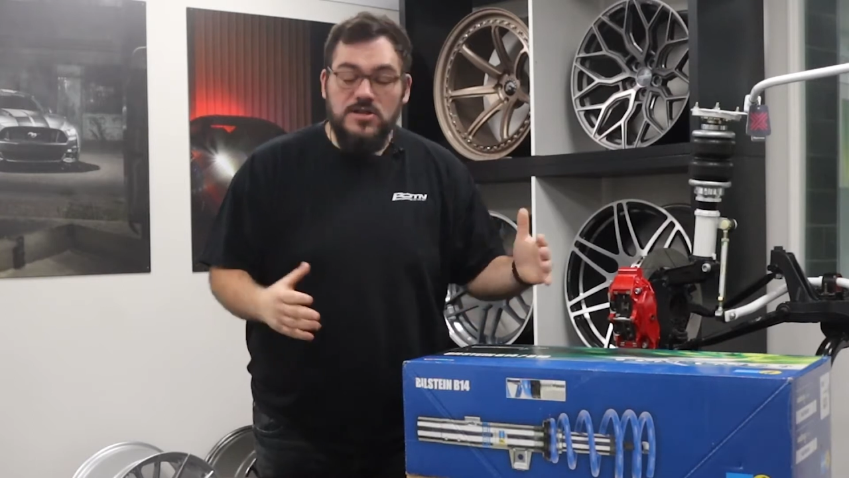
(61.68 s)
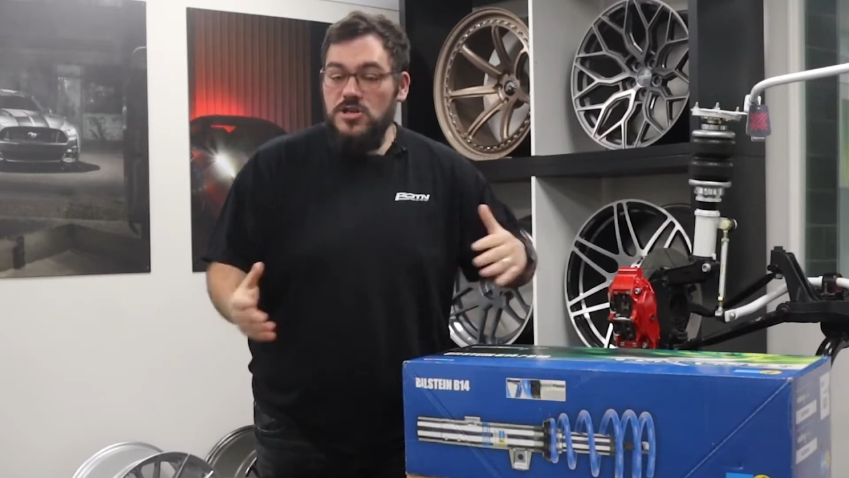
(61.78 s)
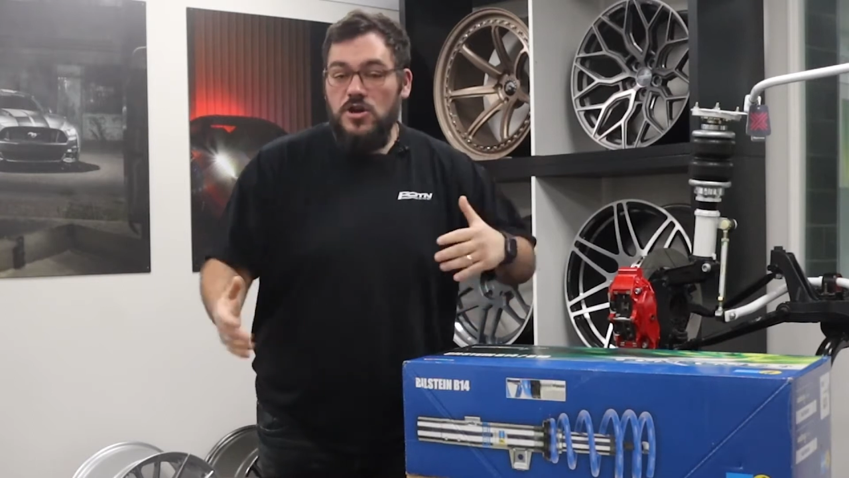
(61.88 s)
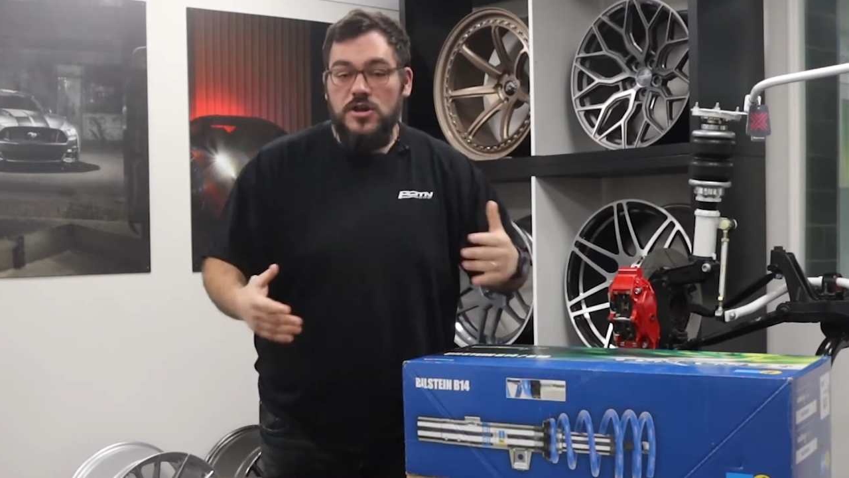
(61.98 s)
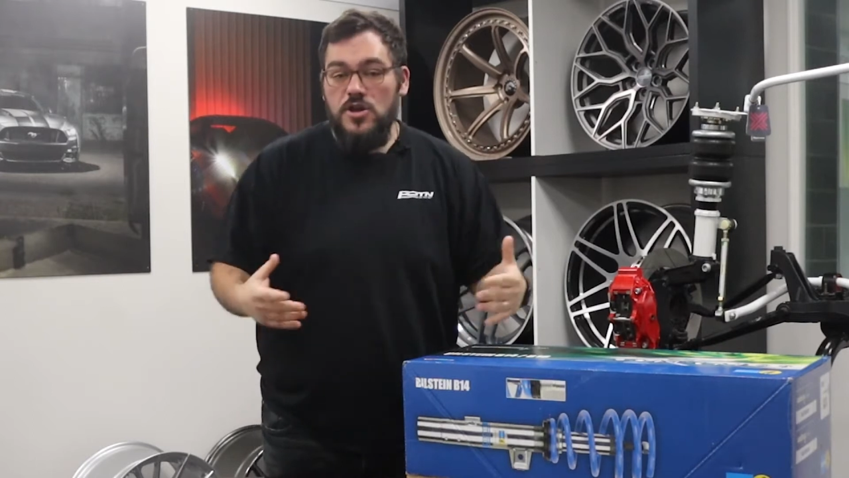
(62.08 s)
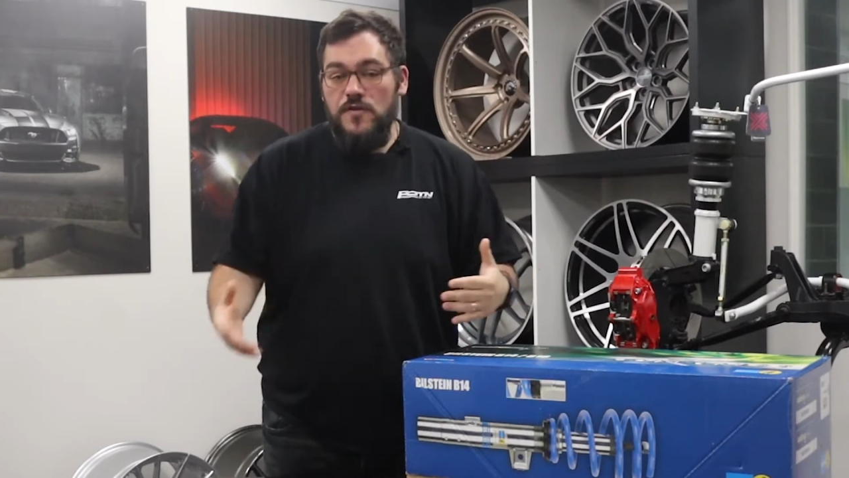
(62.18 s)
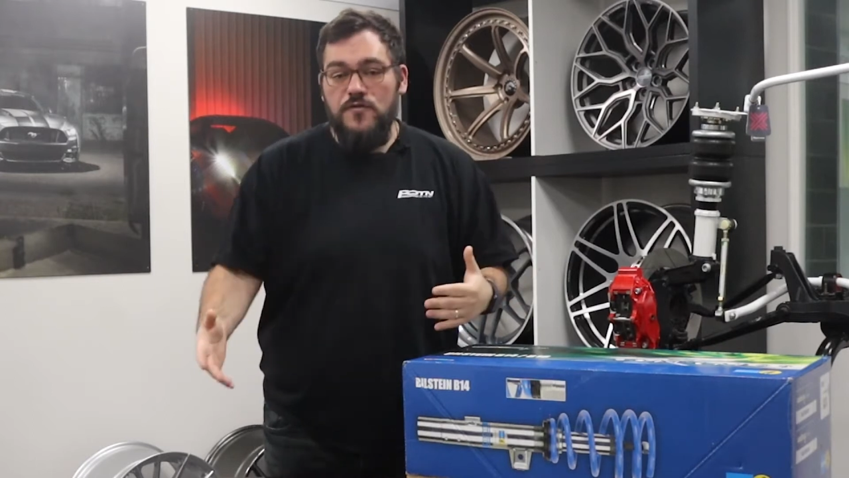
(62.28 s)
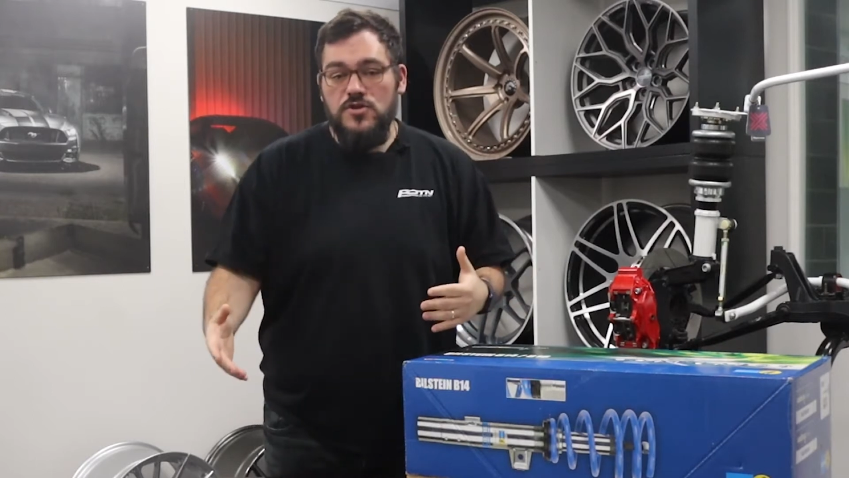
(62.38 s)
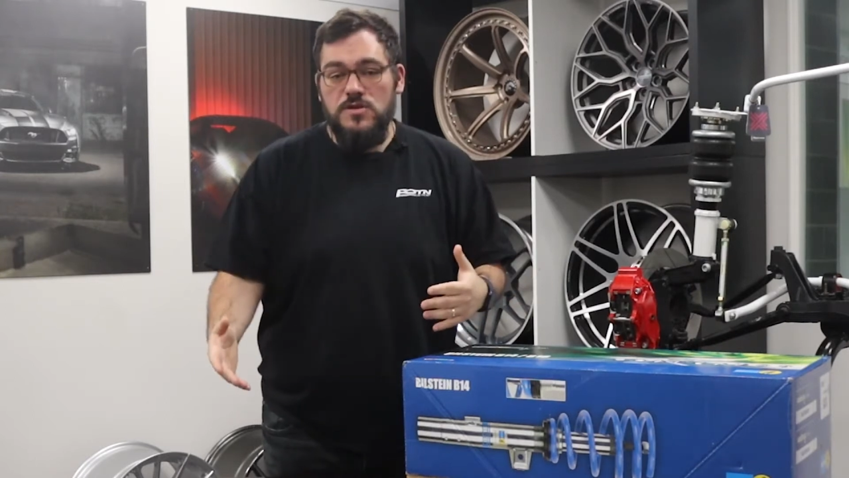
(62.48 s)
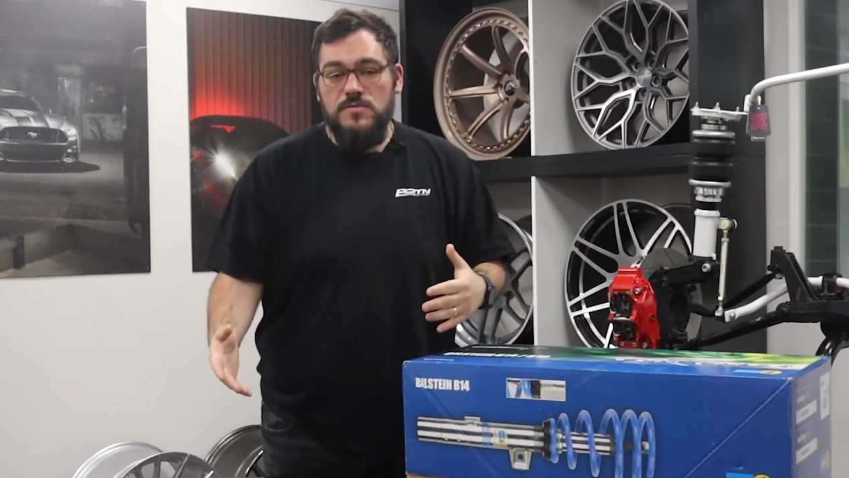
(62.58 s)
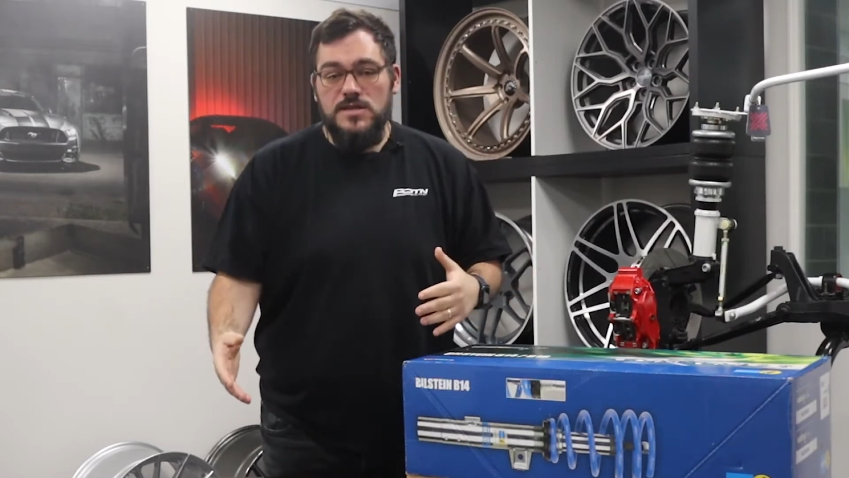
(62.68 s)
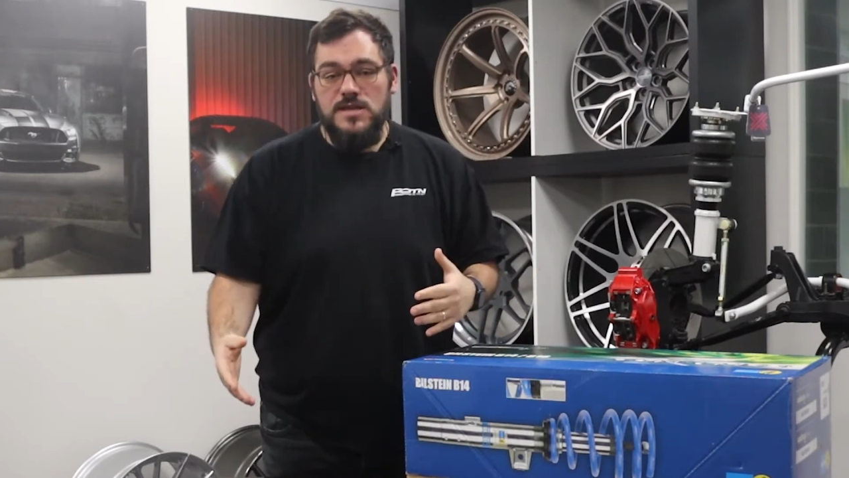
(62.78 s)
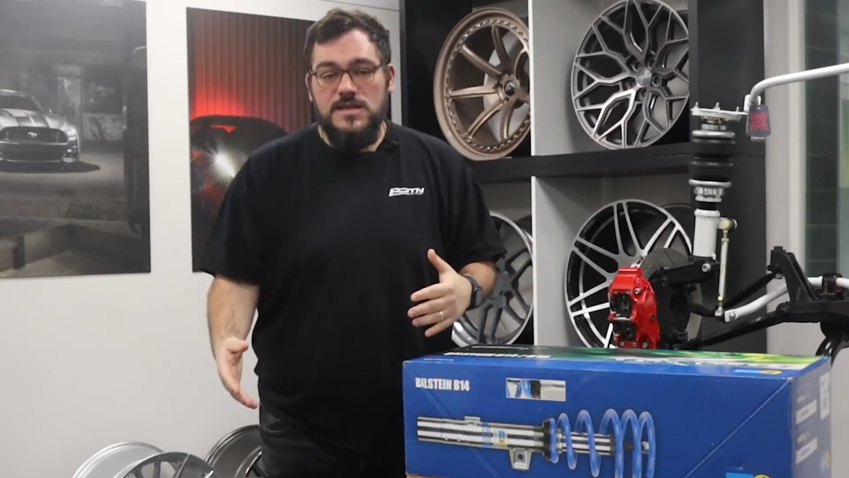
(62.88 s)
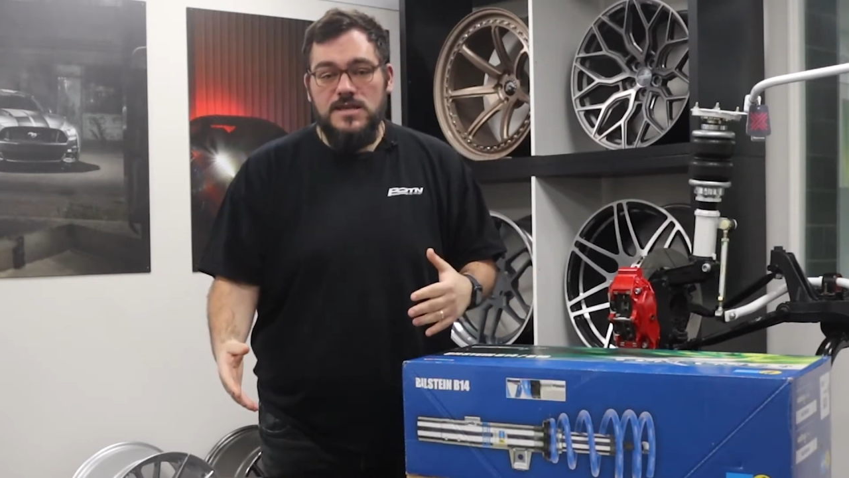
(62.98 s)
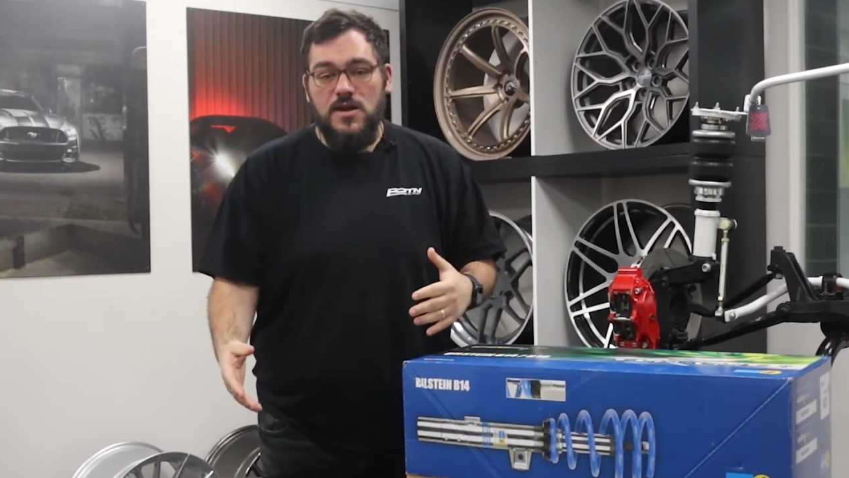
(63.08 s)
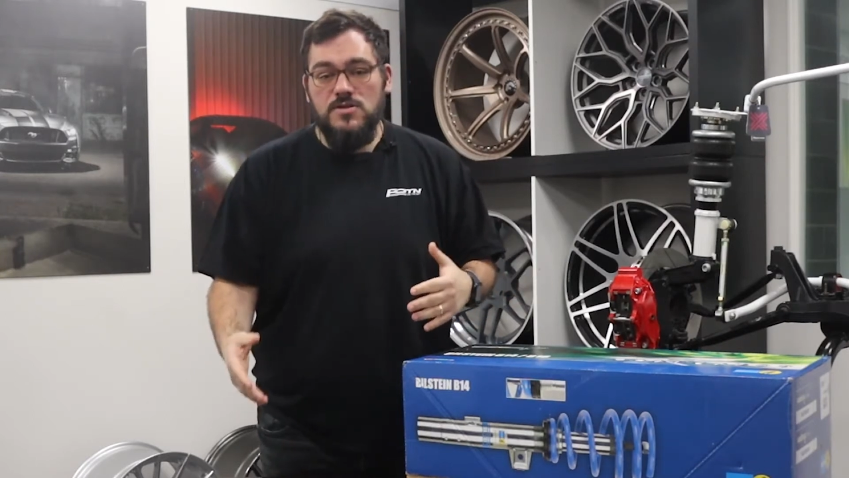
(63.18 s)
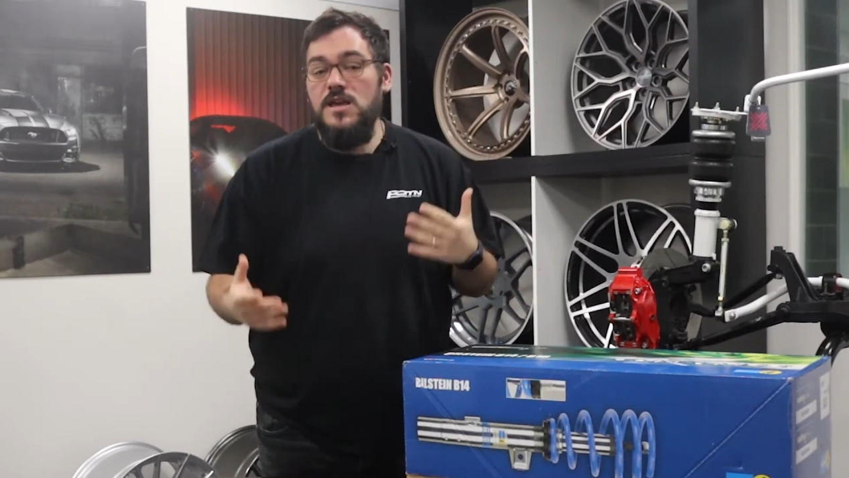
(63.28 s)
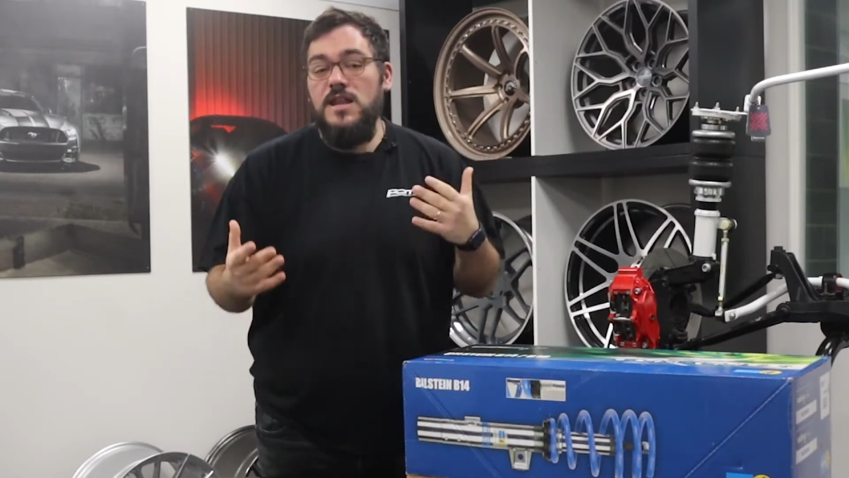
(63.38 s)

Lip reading: just kind of go through some of the details.